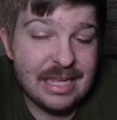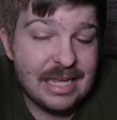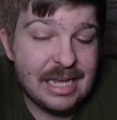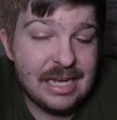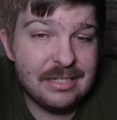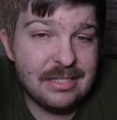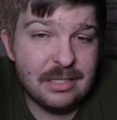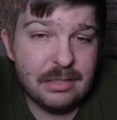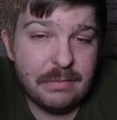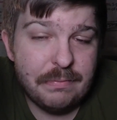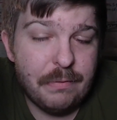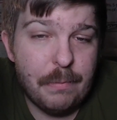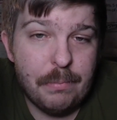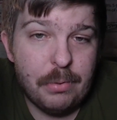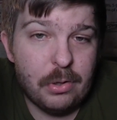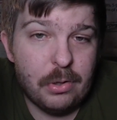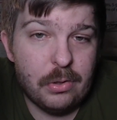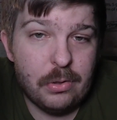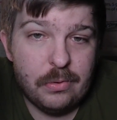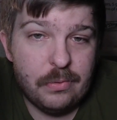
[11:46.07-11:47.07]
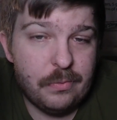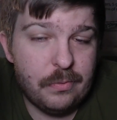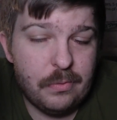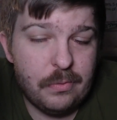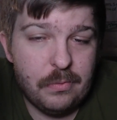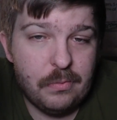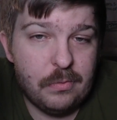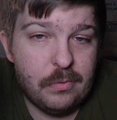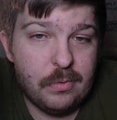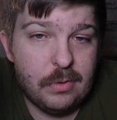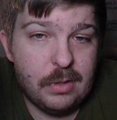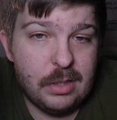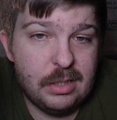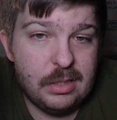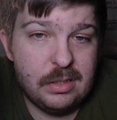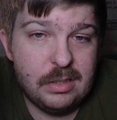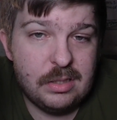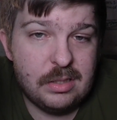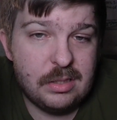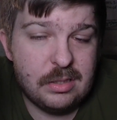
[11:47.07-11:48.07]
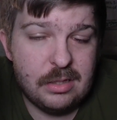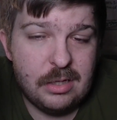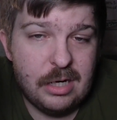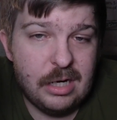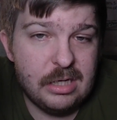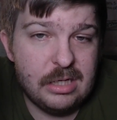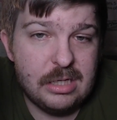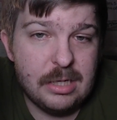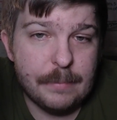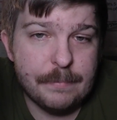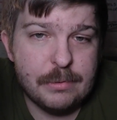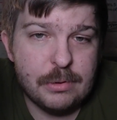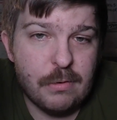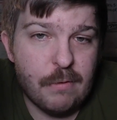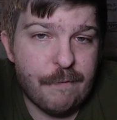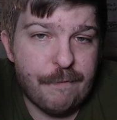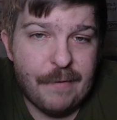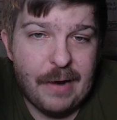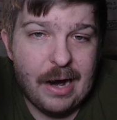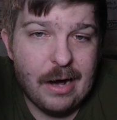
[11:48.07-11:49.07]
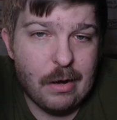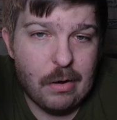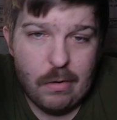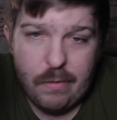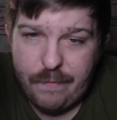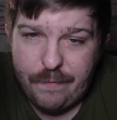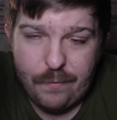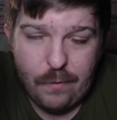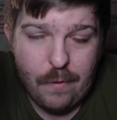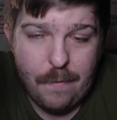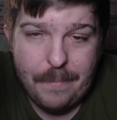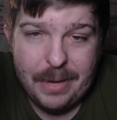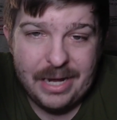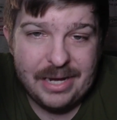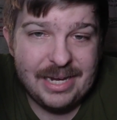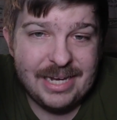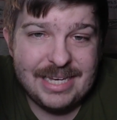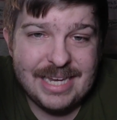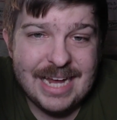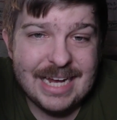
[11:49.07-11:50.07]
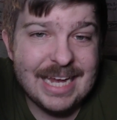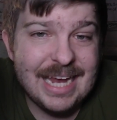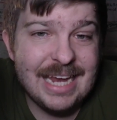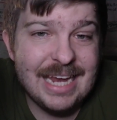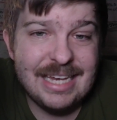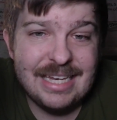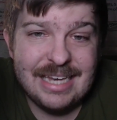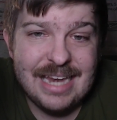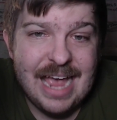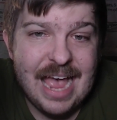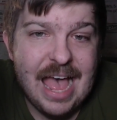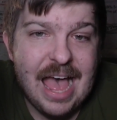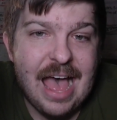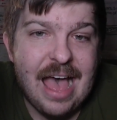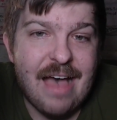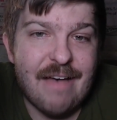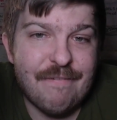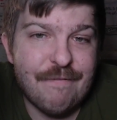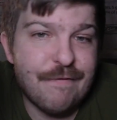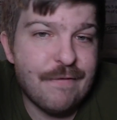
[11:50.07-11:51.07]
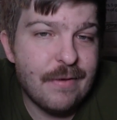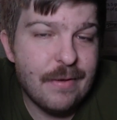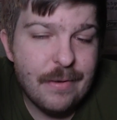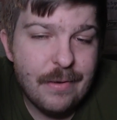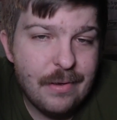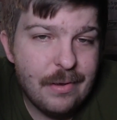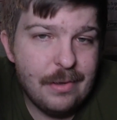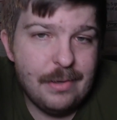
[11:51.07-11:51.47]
Kansas football was a dumpster fire for about a decade and a half.